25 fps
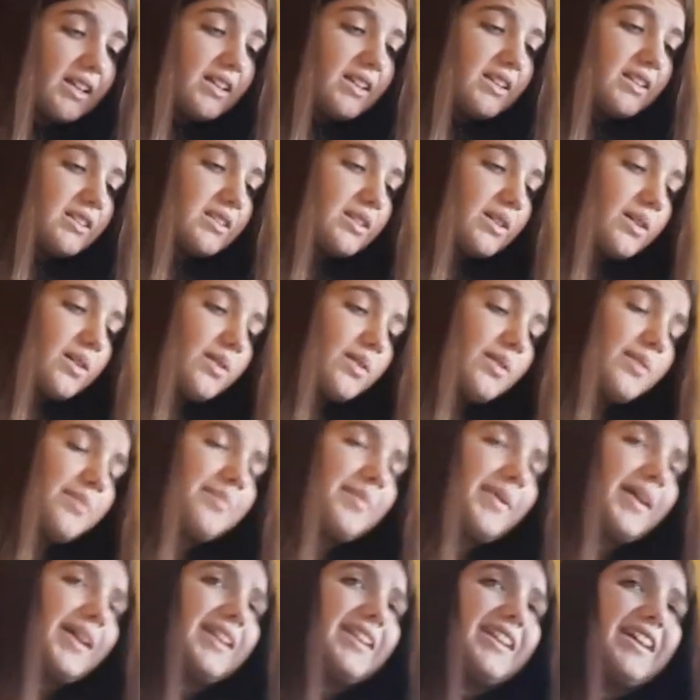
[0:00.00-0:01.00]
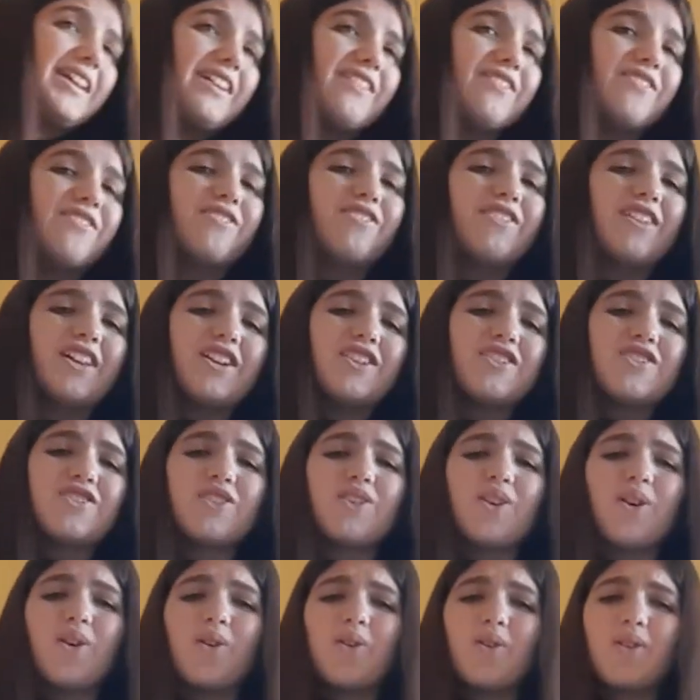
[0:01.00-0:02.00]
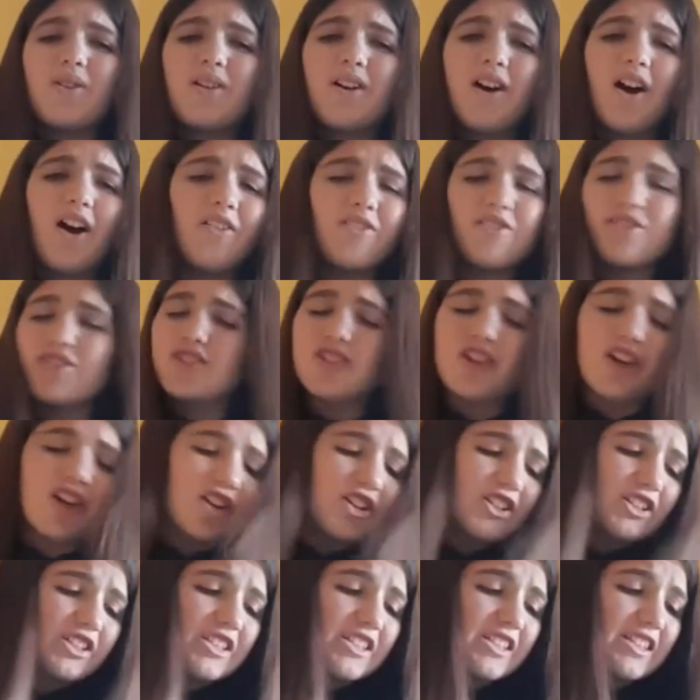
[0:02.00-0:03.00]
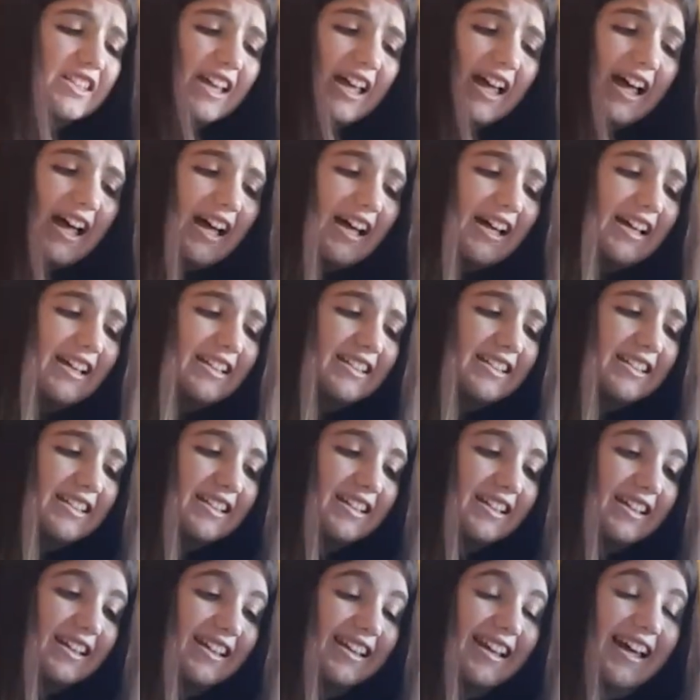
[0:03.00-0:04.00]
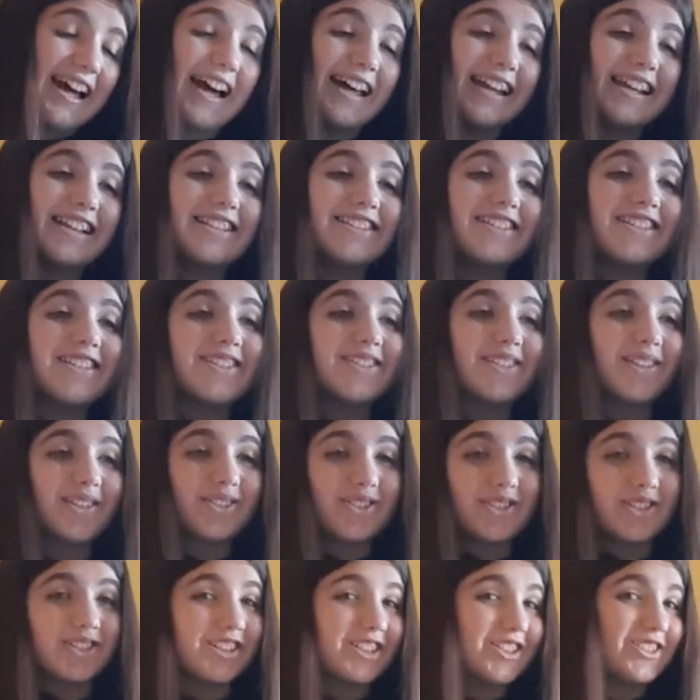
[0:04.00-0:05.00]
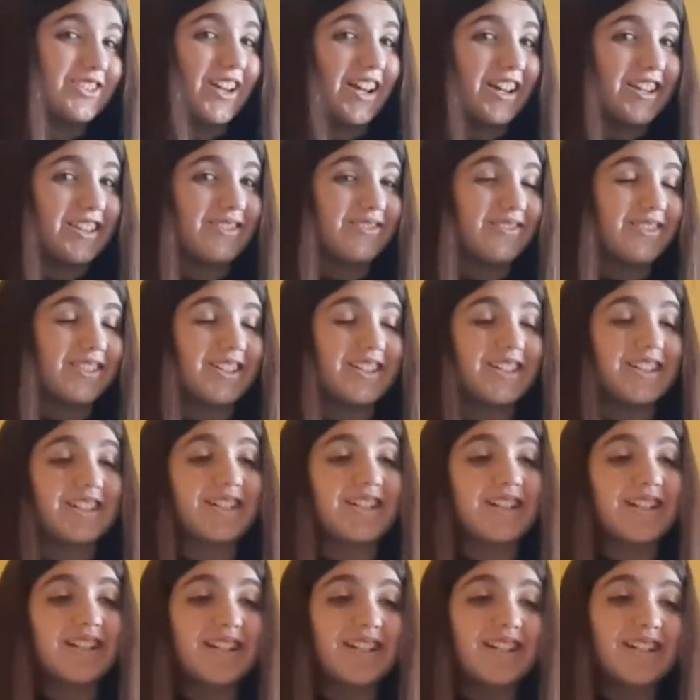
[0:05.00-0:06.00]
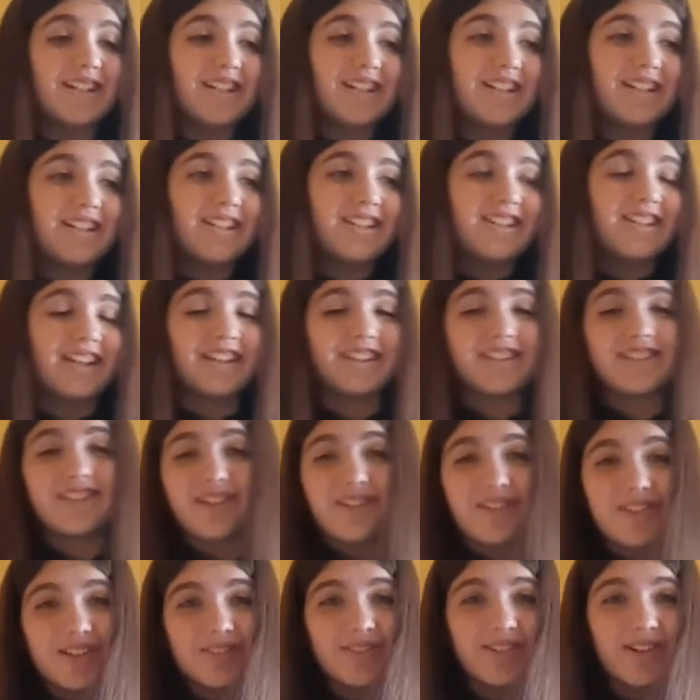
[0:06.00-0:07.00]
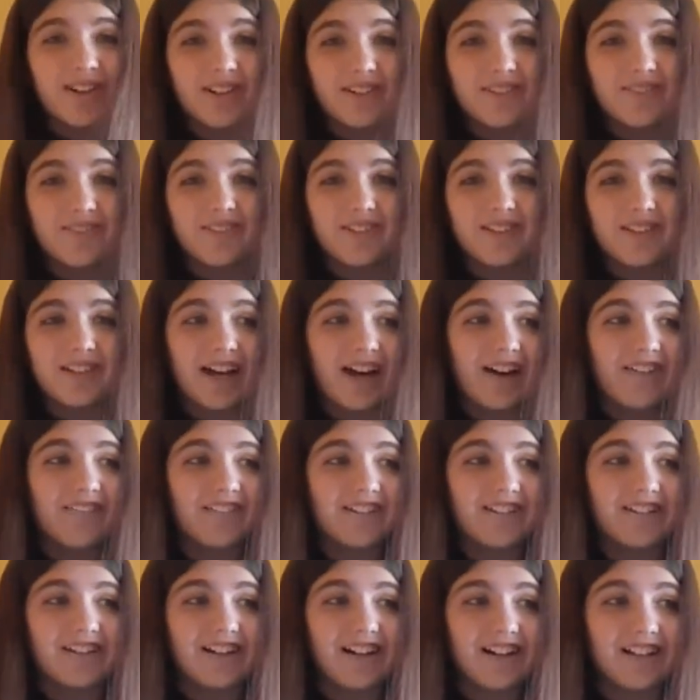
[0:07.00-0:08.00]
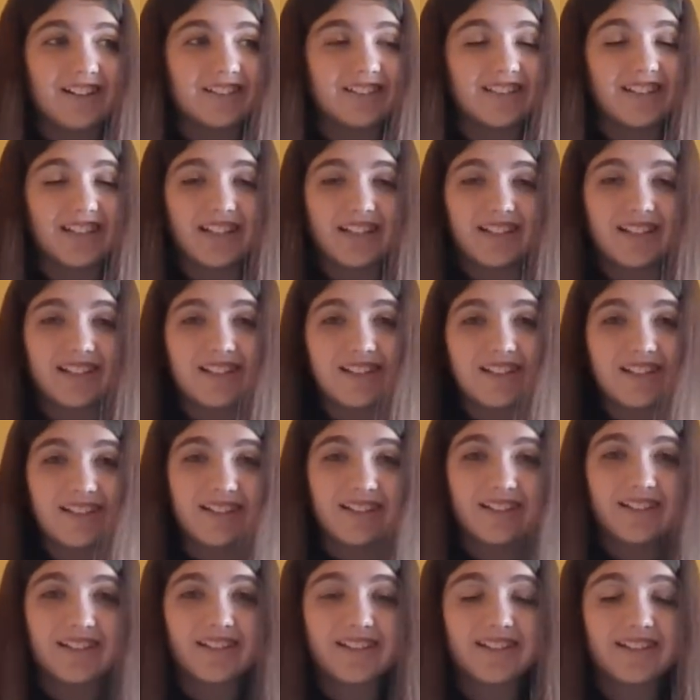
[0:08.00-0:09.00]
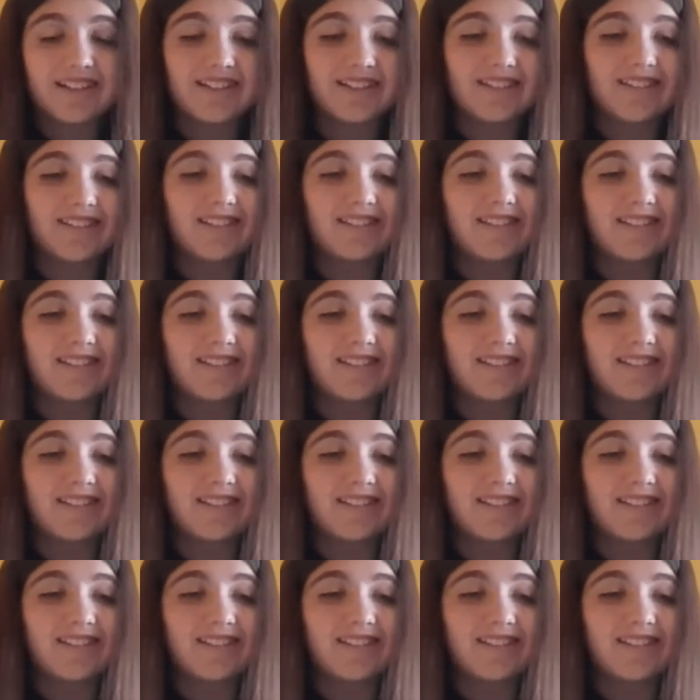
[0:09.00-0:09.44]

So it made inflation go off the charts, and it added to the social distress, which that's not what you want when you have a child king. Because